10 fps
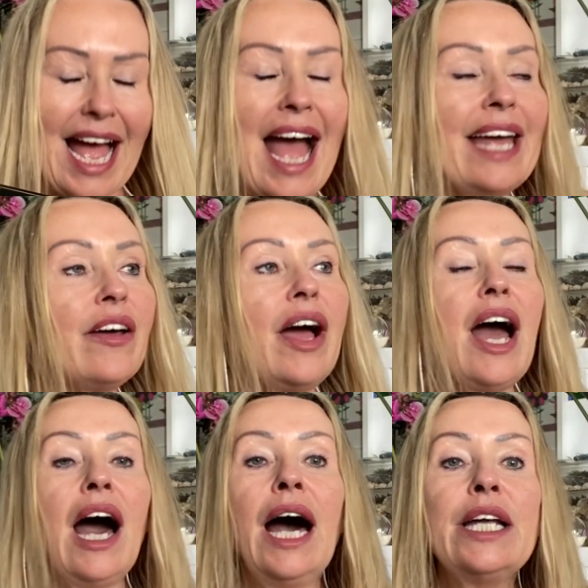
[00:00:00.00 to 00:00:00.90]
And I
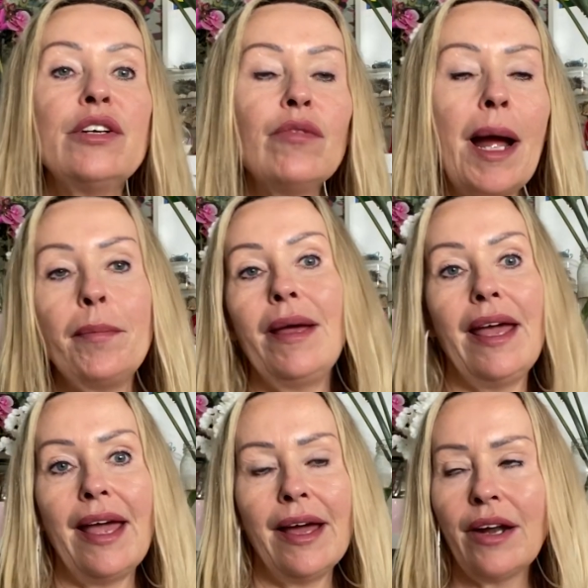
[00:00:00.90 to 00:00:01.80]
unwrap
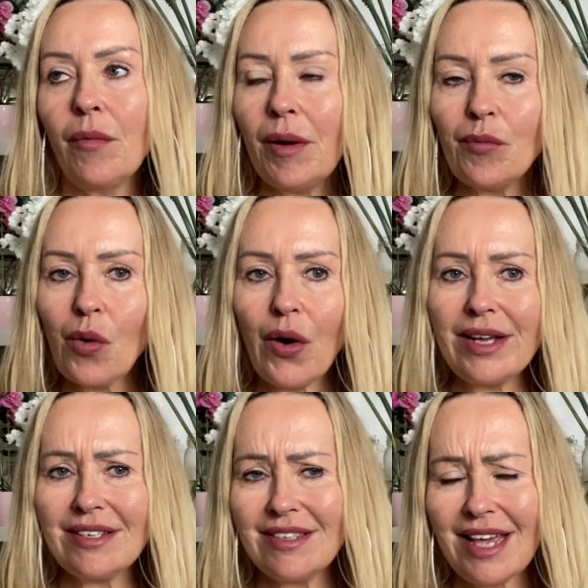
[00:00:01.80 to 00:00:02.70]
it, and I went, what
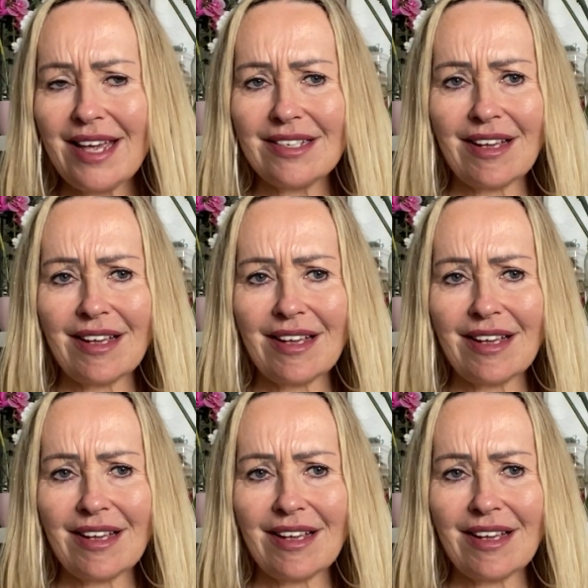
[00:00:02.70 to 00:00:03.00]
is this?